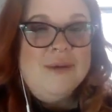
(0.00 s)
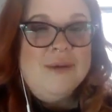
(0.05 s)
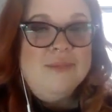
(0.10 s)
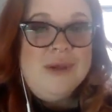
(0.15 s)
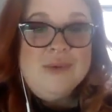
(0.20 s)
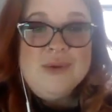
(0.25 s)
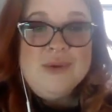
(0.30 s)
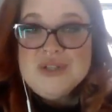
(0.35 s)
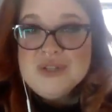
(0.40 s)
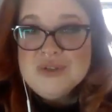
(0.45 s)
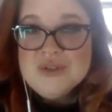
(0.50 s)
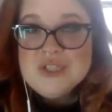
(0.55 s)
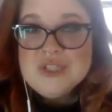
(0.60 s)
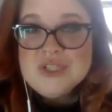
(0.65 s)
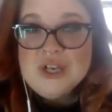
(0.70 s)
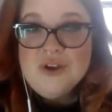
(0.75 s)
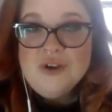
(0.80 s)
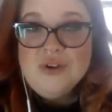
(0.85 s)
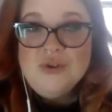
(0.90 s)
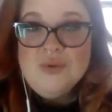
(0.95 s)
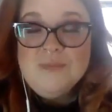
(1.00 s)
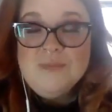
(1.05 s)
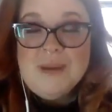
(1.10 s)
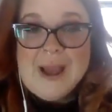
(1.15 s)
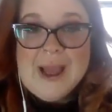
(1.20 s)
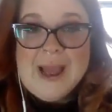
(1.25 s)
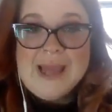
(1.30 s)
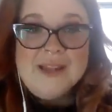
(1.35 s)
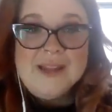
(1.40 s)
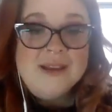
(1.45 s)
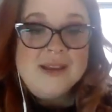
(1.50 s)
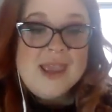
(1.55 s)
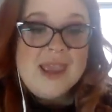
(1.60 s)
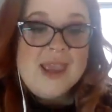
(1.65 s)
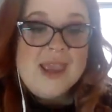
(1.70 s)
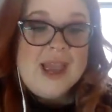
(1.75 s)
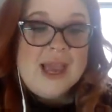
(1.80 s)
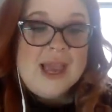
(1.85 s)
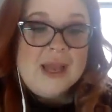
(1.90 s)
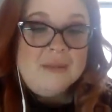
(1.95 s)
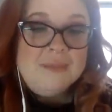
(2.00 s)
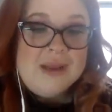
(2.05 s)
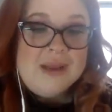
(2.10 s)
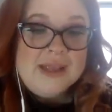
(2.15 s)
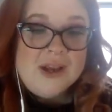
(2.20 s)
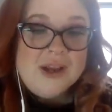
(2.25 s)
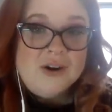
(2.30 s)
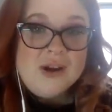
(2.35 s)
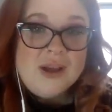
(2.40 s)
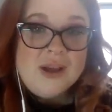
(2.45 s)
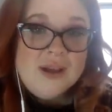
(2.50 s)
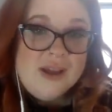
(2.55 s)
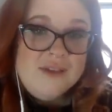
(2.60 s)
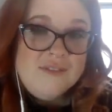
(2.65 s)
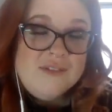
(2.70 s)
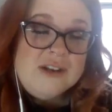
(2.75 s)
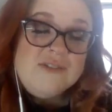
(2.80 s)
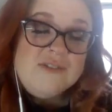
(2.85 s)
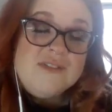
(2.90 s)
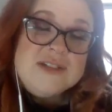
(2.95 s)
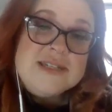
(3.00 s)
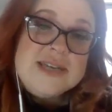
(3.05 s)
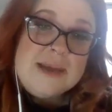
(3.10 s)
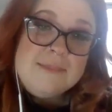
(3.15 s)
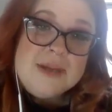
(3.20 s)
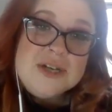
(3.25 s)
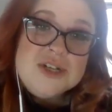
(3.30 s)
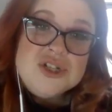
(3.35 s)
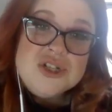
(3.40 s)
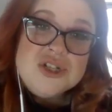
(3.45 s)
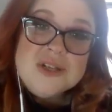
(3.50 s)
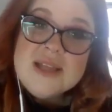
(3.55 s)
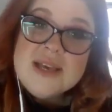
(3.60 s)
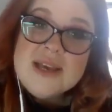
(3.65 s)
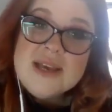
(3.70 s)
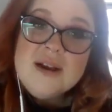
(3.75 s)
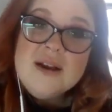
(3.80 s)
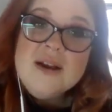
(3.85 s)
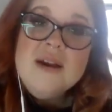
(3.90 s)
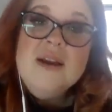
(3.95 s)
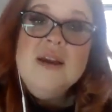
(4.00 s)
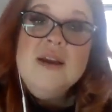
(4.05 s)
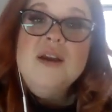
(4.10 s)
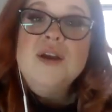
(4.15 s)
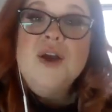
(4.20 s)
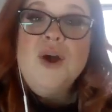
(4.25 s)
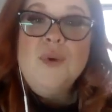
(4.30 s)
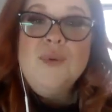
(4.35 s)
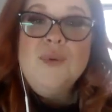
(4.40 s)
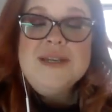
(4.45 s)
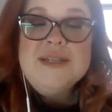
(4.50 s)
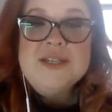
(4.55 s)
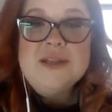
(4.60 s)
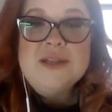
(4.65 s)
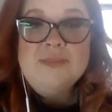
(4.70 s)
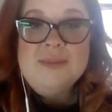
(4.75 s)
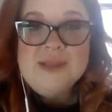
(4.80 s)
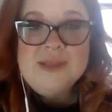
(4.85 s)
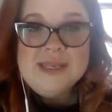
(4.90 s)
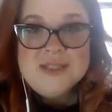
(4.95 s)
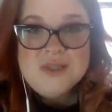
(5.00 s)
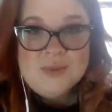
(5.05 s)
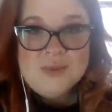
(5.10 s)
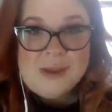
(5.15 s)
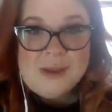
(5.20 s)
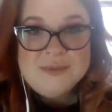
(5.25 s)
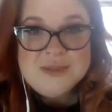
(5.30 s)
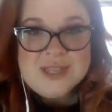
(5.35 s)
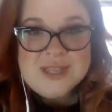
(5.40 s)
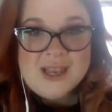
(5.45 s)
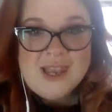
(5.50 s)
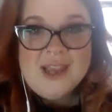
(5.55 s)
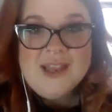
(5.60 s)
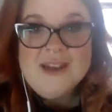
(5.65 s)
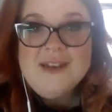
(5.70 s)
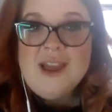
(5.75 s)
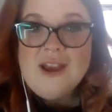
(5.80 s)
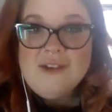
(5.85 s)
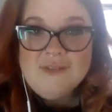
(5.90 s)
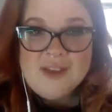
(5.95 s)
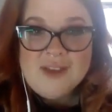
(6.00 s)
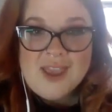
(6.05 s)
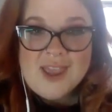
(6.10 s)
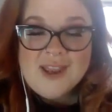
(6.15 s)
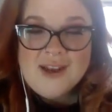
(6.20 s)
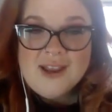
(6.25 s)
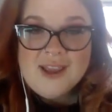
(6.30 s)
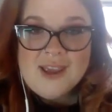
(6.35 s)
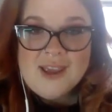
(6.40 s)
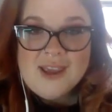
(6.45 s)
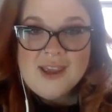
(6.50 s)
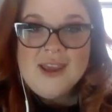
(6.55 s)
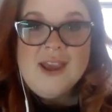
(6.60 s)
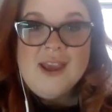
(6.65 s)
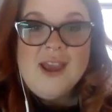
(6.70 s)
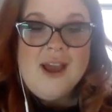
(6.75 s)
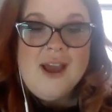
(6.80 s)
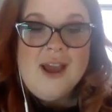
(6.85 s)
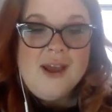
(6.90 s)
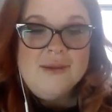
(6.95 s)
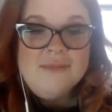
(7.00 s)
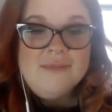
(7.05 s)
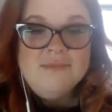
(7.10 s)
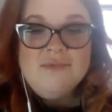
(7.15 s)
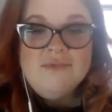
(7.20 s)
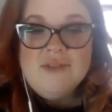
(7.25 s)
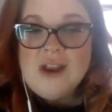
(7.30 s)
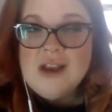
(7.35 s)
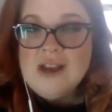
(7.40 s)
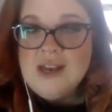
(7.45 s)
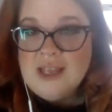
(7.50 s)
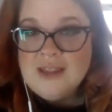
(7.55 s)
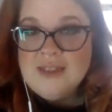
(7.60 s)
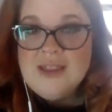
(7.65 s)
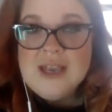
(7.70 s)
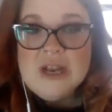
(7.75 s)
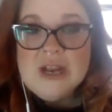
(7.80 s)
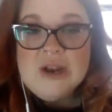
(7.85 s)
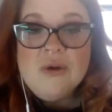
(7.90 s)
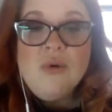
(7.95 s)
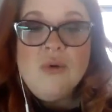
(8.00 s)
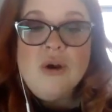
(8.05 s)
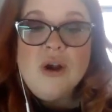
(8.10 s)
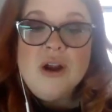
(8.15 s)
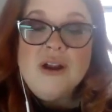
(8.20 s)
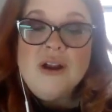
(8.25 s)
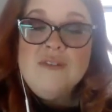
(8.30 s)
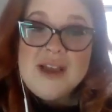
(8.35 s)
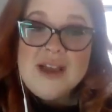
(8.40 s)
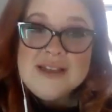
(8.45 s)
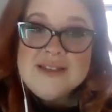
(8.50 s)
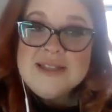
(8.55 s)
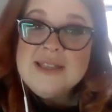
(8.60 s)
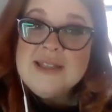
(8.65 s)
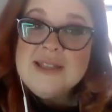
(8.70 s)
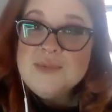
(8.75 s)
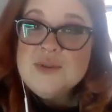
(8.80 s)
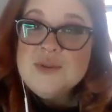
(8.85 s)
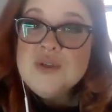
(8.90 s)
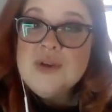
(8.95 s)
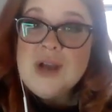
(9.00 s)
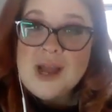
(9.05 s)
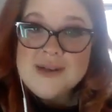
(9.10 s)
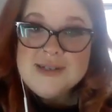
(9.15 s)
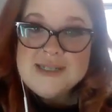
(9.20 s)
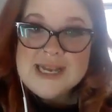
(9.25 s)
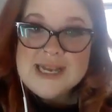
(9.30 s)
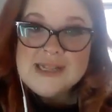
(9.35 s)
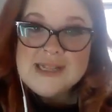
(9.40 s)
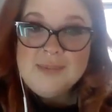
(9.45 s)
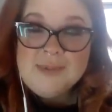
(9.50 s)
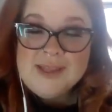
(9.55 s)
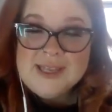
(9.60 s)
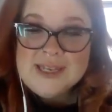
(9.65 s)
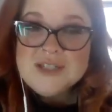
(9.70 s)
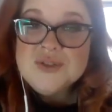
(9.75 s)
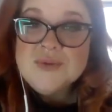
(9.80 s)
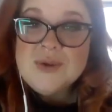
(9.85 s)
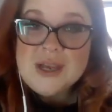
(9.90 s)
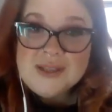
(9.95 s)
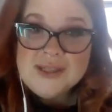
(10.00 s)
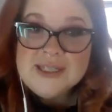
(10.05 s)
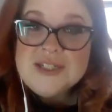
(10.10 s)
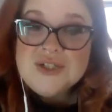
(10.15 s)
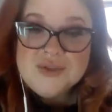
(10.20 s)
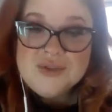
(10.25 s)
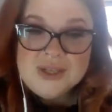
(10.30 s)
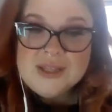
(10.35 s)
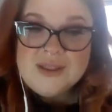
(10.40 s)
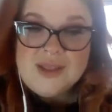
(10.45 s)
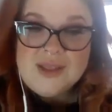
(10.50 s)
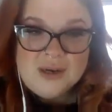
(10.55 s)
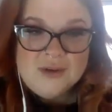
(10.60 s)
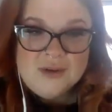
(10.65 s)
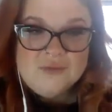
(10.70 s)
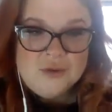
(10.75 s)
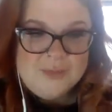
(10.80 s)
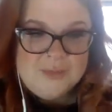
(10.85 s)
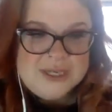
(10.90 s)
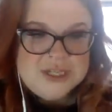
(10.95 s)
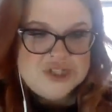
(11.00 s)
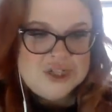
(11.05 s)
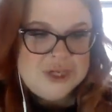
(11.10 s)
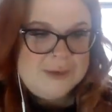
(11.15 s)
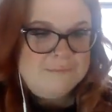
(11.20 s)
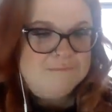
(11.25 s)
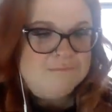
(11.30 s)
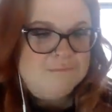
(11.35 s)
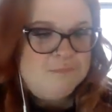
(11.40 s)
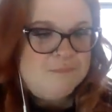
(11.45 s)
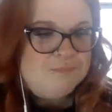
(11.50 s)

We would do so by looking on Medicare.gov, and if it's not mentioned there, going to the plan's website, navigating it, finding it there, or advising them to contact the plan directly to get that information.